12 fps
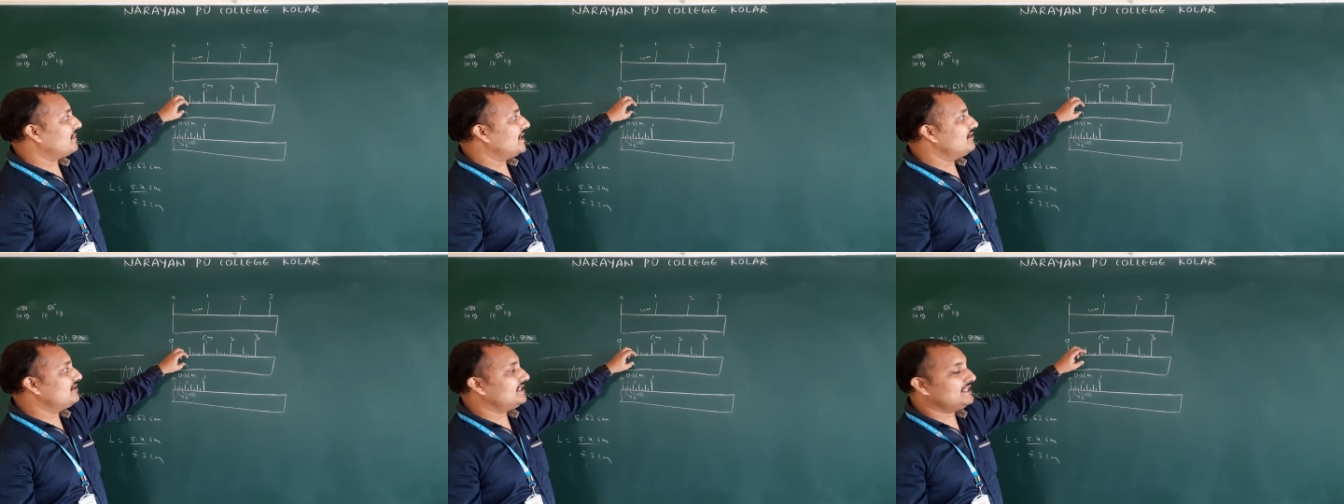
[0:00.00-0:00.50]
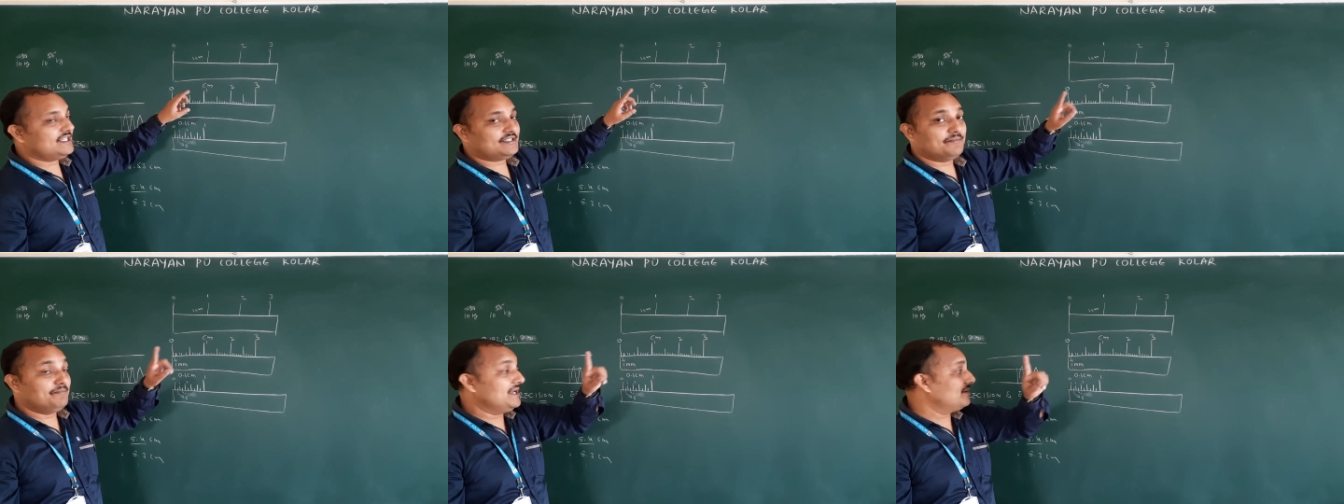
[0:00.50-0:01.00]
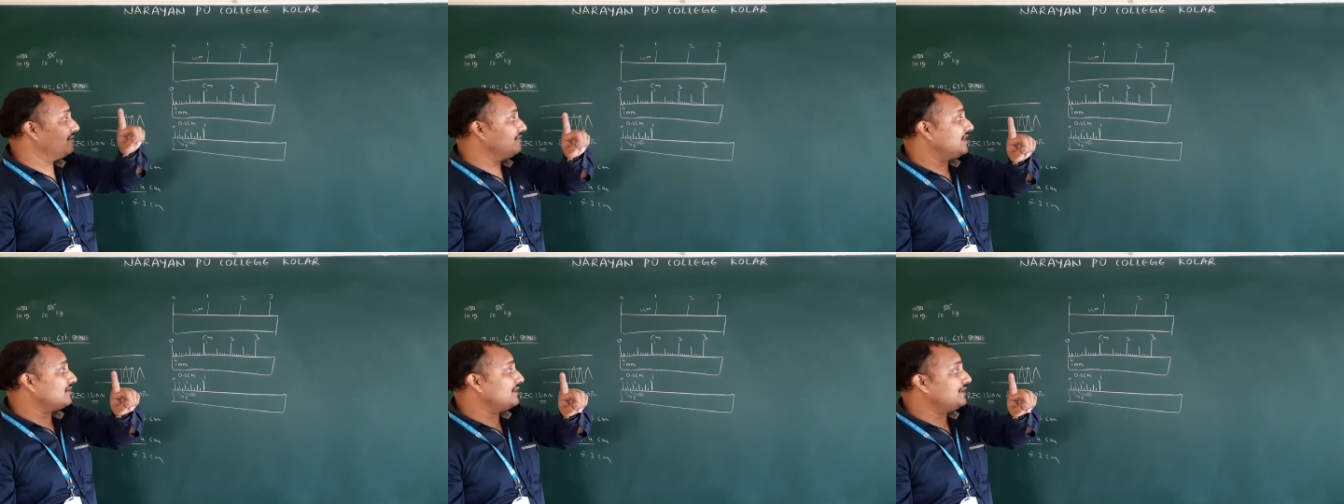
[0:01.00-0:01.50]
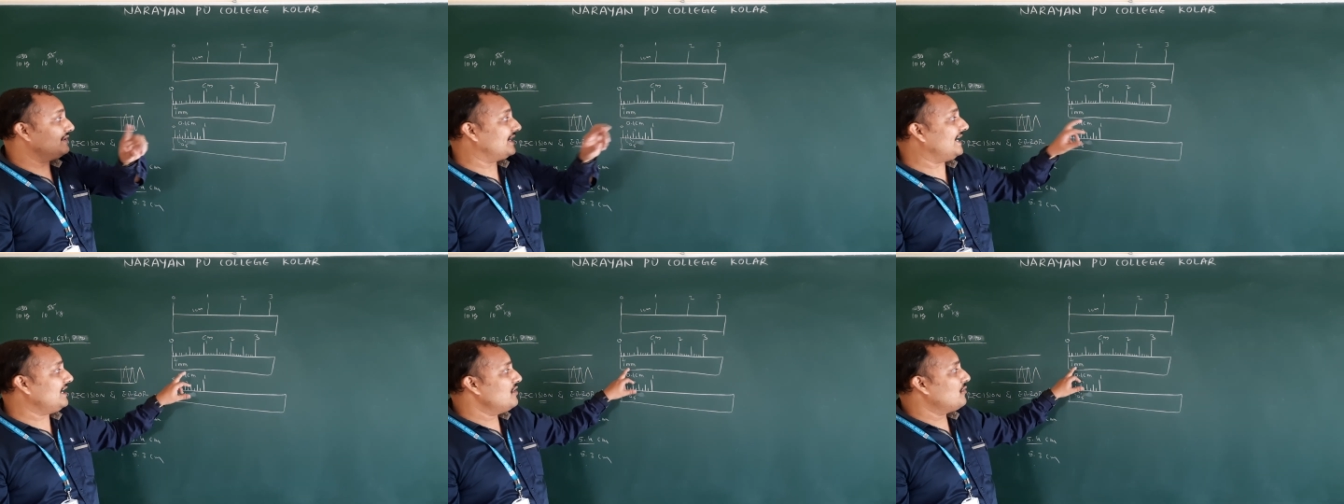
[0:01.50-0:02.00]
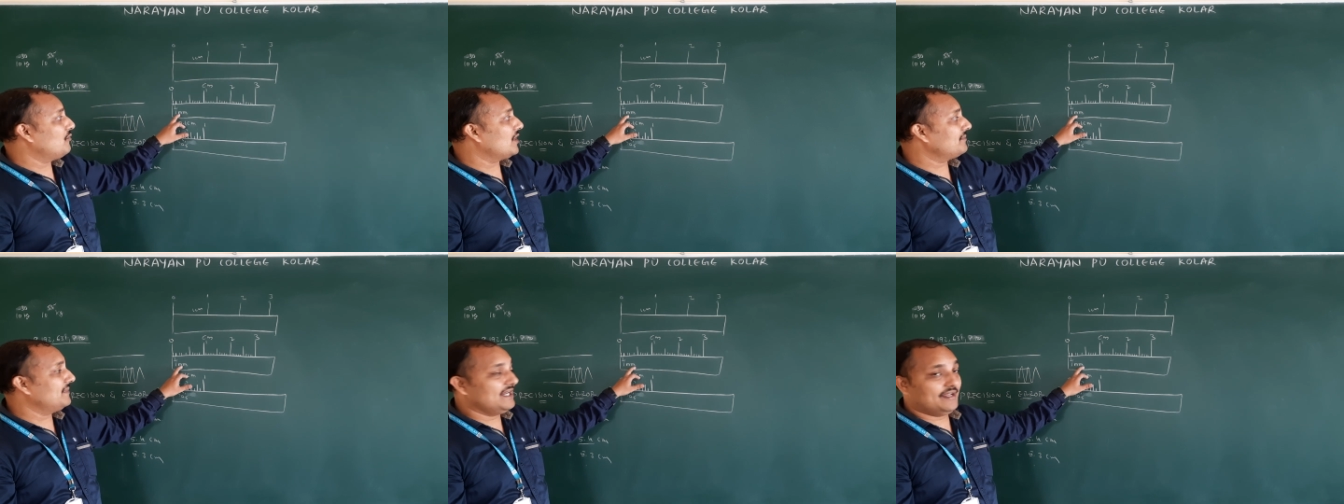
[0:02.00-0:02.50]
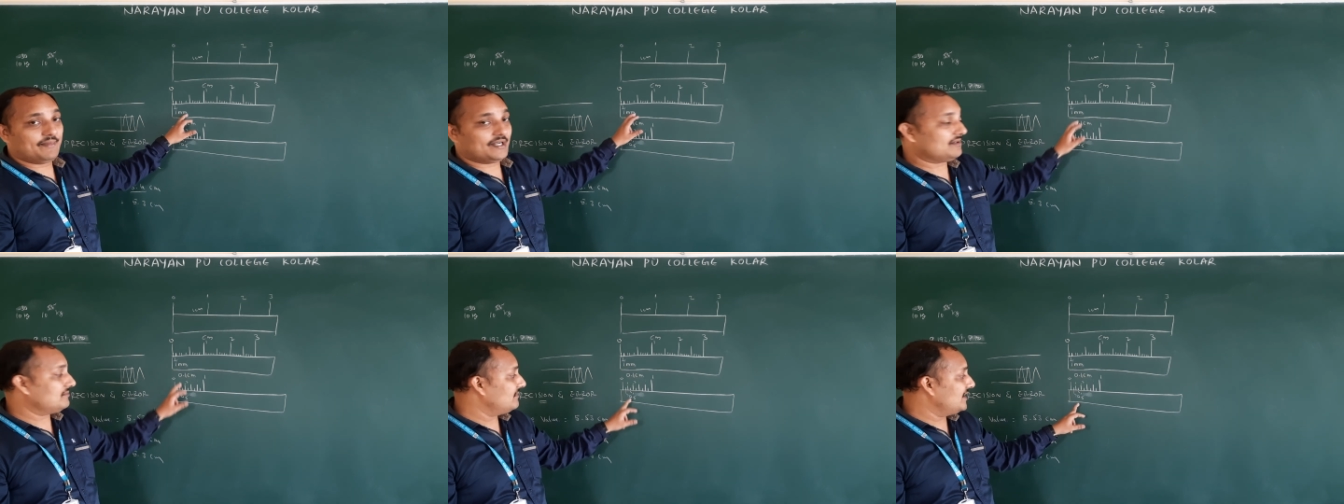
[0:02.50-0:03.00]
By using this, minimum we are going to get 1 millimeter.